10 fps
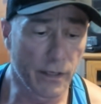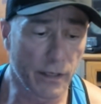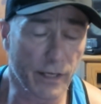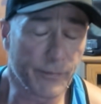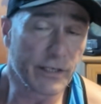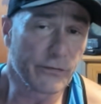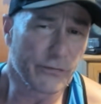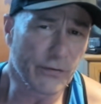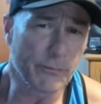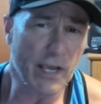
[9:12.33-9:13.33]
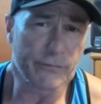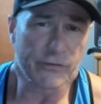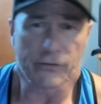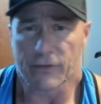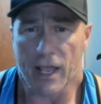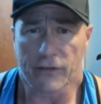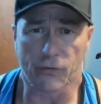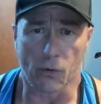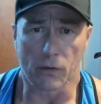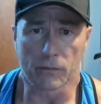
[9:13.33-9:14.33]
I mean, sometimes there's an
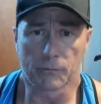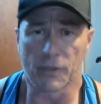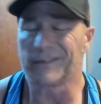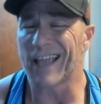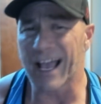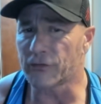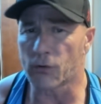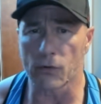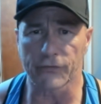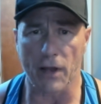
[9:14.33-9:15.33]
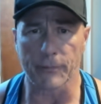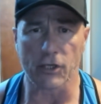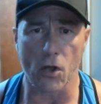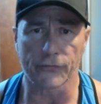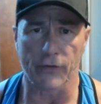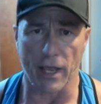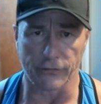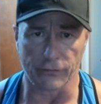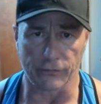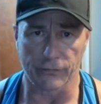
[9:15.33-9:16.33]
asshole, but assholes come in all
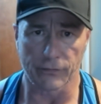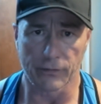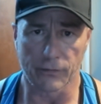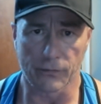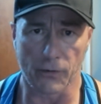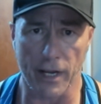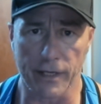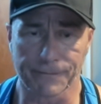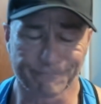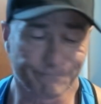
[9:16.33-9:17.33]
sizes, right?